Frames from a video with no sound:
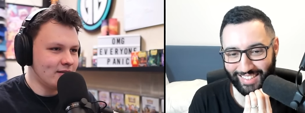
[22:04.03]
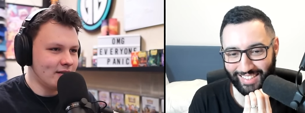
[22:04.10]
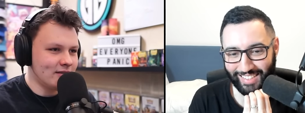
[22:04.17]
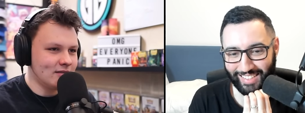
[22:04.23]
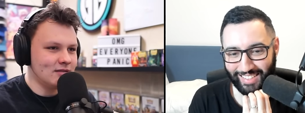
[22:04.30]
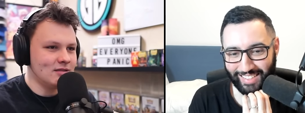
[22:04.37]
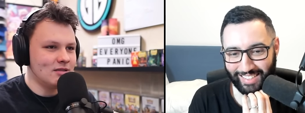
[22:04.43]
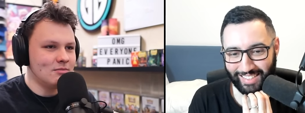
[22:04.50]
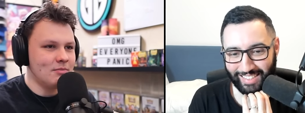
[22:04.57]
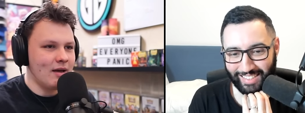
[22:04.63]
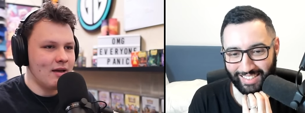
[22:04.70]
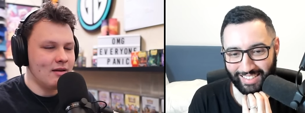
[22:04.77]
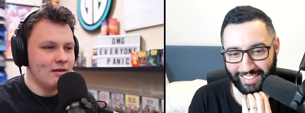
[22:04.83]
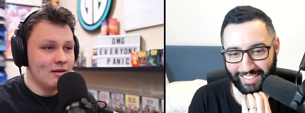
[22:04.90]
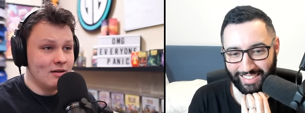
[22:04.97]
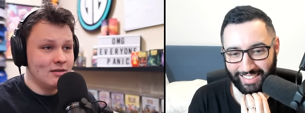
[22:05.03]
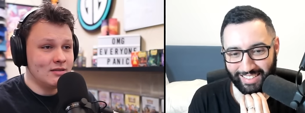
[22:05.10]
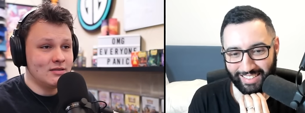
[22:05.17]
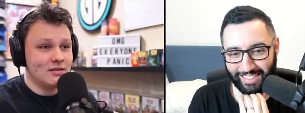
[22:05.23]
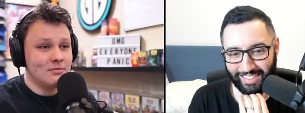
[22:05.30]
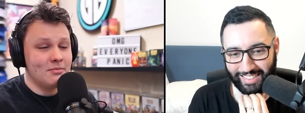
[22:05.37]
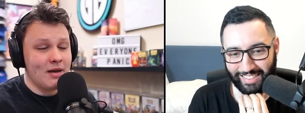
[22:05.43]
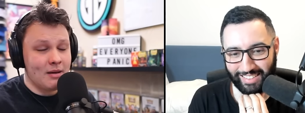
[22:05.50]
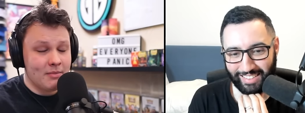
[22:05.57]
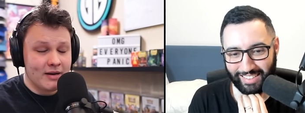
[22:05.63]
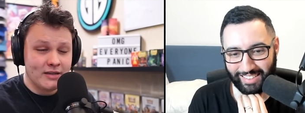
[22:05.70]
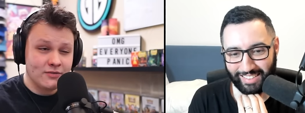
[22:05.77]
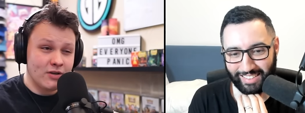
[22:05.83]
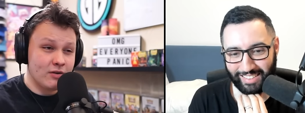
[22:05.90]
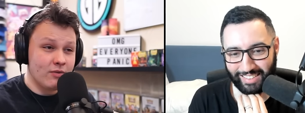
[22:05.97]
Speaker 1: attack doesn't seem bad. Doesn't seem bad.
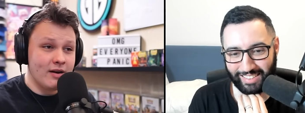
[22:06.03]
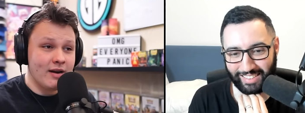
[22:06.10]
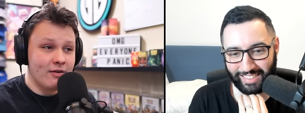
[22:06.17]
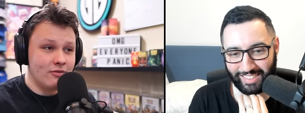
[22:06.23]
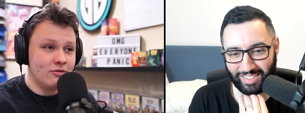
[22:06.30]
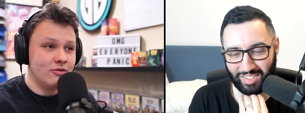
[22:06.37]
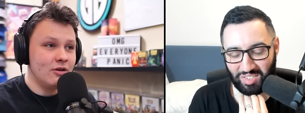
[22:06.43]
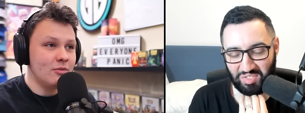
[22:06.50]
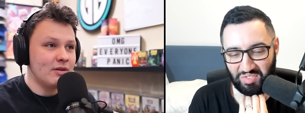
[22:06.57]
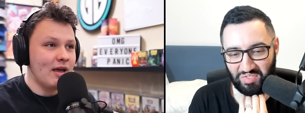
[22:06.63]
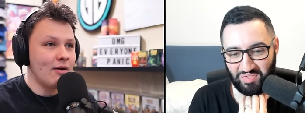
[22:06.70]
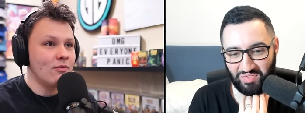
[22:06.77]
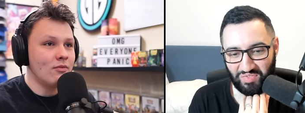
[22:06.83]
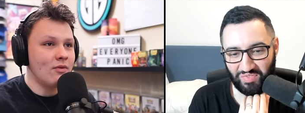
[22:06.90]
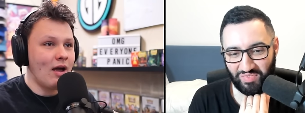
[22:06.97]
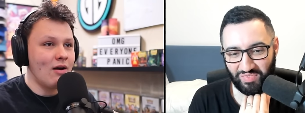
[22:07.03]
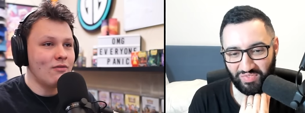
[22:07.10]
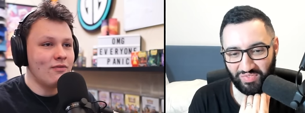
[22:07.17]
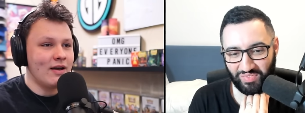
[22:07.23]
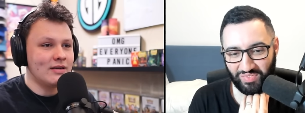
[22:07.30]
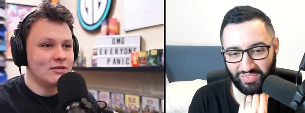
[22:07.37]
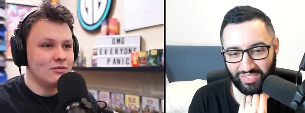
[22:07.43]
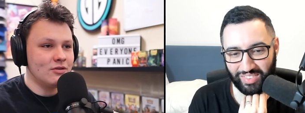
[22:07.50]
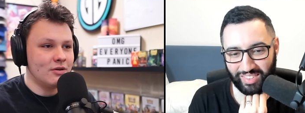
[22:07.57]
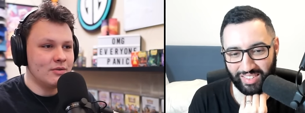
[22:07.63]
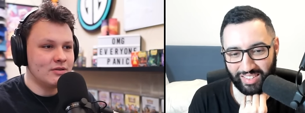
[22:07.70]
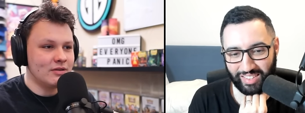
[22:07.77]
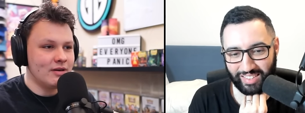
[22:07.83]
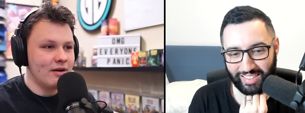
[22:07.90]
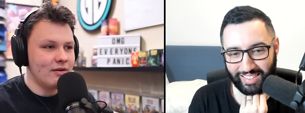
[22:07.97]
But I guess for like right now in Yu-Gi-Oh, with how how fast
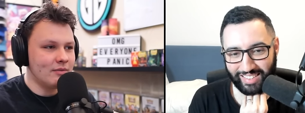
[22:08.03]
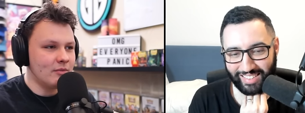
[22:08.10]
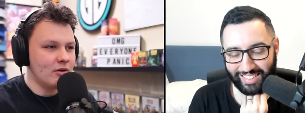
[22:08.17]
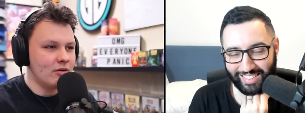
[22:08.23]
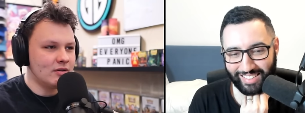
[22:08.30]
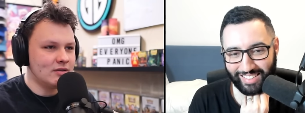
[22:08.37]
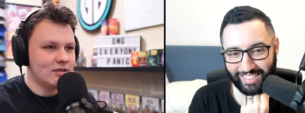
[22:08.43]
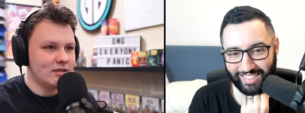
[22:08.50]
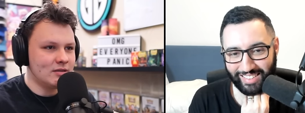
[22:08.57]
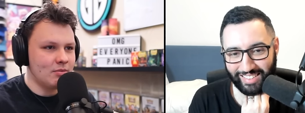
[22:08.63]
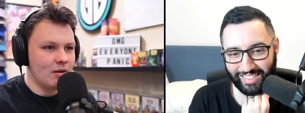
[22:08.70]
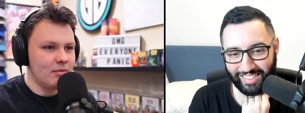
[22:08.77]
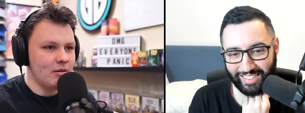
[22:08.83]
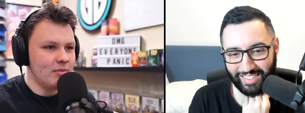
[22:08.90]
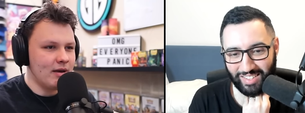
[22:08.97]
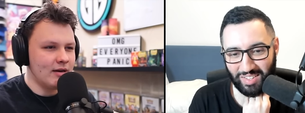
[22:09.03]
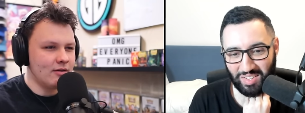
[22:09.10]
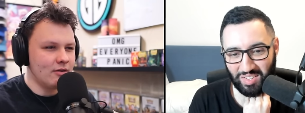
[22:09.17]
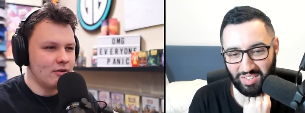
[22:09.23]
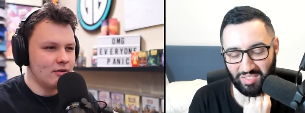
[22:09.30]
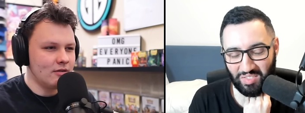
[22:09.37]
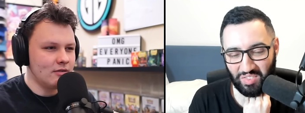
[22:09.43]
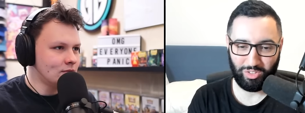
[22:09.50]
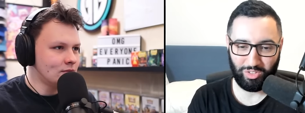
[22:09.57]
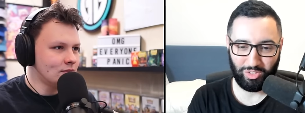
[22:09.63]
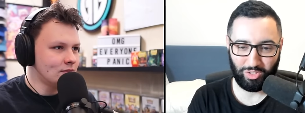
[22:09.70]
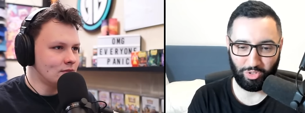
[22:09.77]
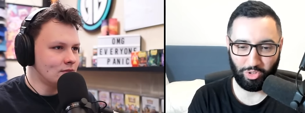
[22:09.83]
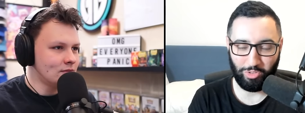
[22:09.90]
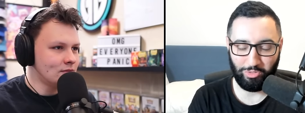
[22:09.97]
Yu-Gi-Oh is right now, I'm gonna go ahead and say it's probably a bad card.
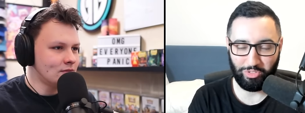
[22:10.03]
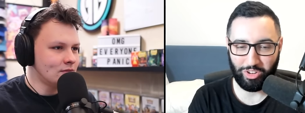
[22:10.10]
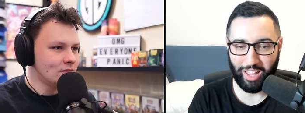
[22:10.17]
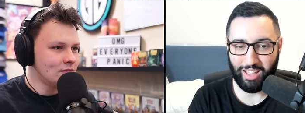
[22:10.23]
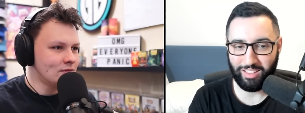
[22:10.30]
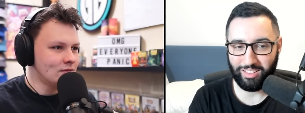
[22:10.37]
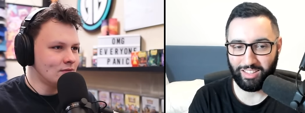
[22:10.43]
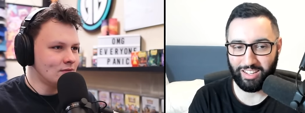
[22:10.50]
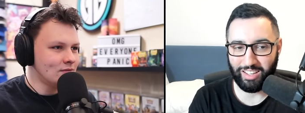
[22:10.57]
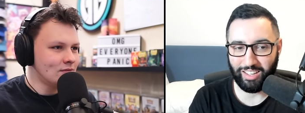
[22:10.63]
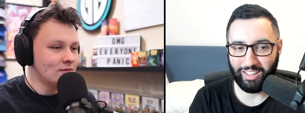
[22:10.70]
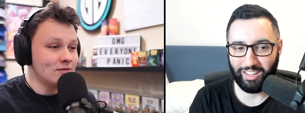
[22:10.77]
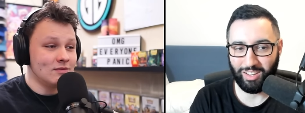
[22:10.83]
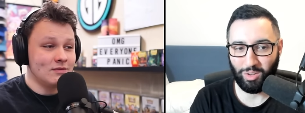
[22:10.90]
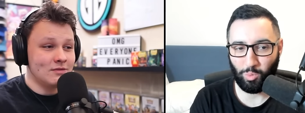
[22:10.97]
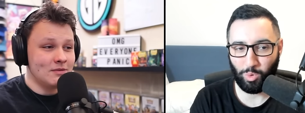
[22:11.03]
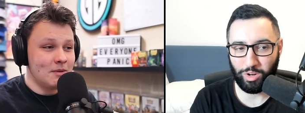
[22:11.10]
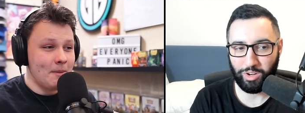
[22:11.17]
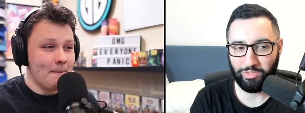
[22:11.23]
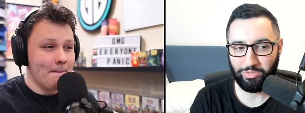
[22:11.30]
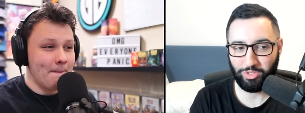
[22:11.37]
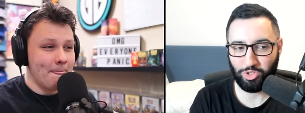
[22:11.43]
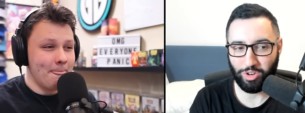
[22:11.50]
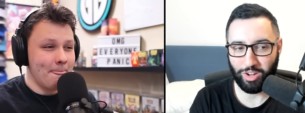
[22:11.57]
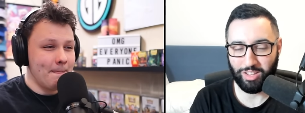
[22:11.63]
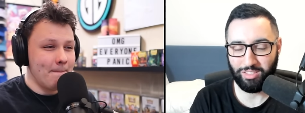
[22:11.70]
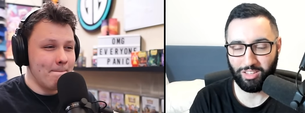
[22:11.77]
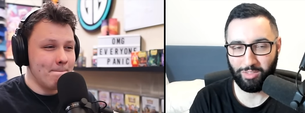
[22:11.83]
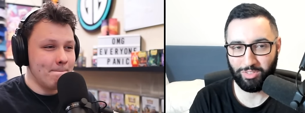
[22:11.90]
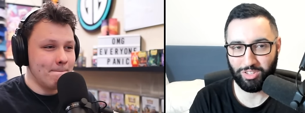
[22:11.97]
So don't
Speaker 2: forget, like, what if? Try
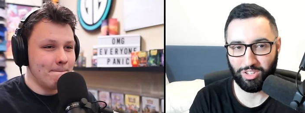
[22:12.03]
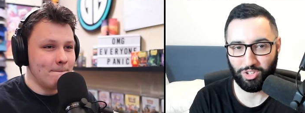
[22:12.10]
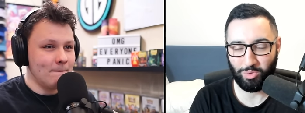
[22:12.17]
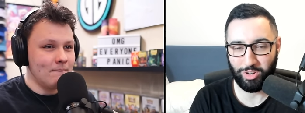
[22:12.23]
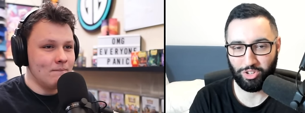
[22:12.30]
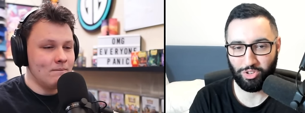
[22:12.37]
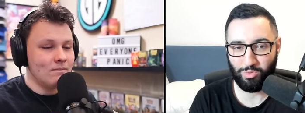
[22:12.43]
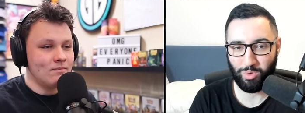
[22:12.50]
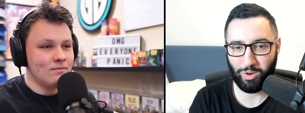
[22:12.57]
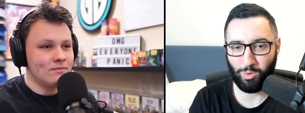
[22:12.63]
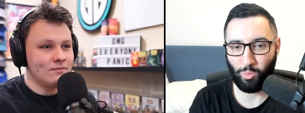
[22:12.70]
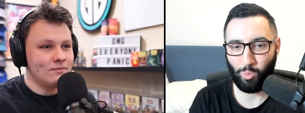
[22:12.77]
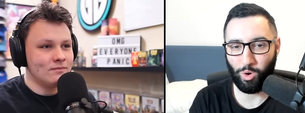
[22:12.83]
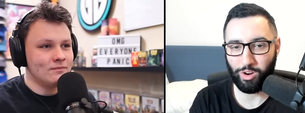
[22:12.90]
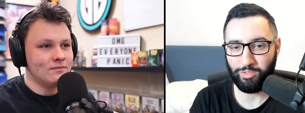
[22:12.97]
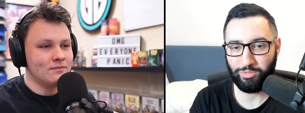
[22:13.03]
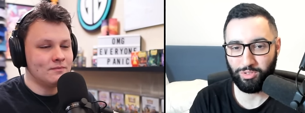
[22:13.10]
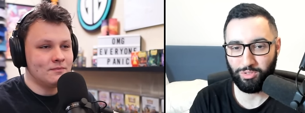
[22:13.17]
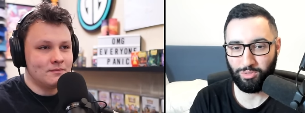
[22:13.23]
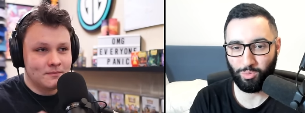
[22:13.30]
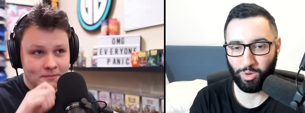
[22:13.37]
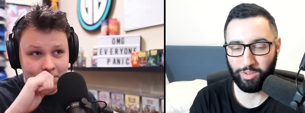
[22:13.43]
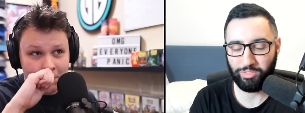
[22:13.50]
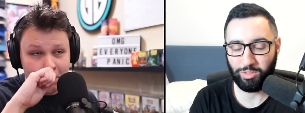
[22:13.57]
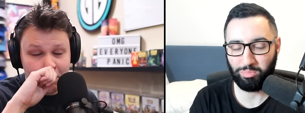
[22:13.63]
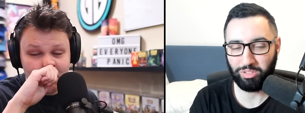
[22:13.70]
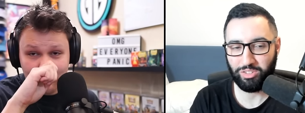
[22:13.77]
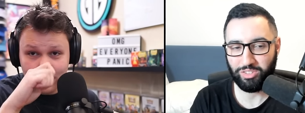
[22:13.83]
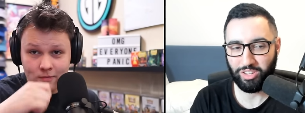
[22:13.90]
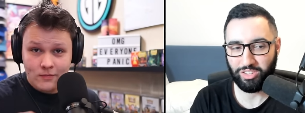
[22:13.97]
and think of a situation where one of you, one of the
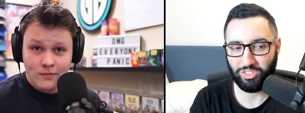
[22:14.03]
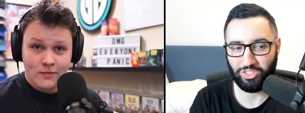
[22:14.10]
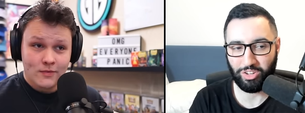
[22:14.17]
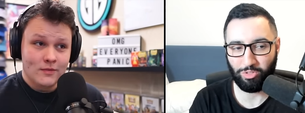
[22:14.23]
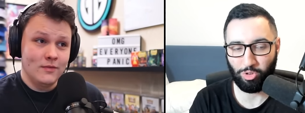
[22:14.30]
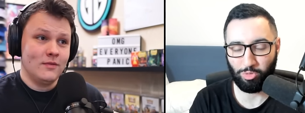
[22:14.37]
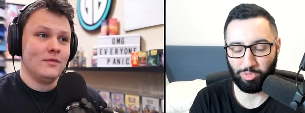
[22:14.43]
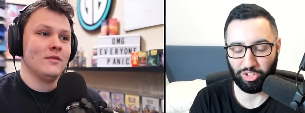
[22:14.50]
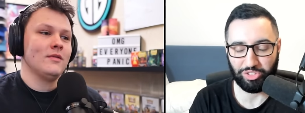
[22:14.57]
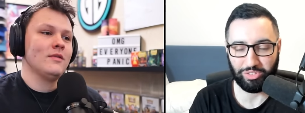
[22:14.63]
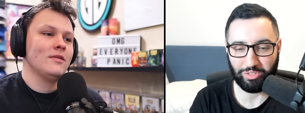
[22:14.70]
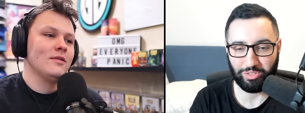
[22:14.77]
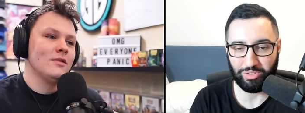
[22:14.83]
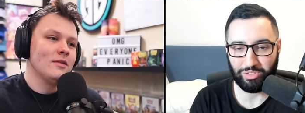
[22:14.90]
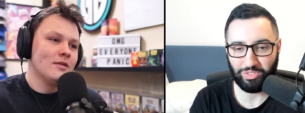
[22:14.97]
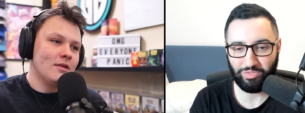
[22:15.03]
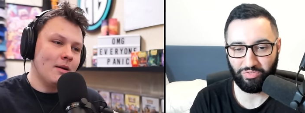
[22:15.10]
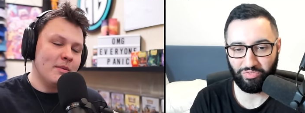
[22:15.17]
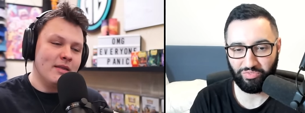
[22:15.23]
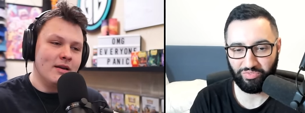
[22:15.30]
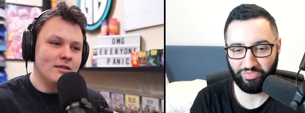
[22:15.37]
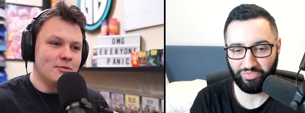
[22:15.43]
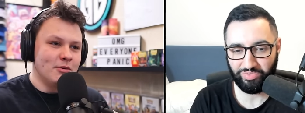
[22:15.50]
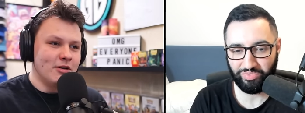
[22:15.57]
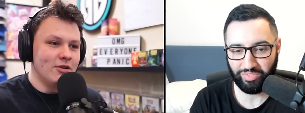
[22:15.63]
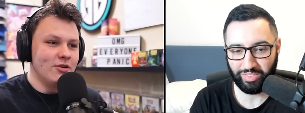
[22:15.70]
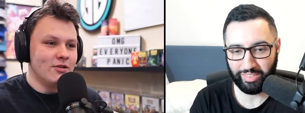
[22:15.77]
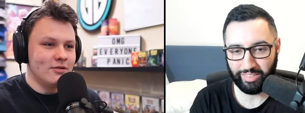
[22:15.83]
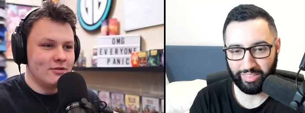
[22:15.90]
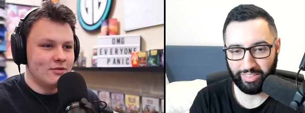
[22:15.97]
players, has zero monsters.
Speaker 1: I mean, then it's pretty good.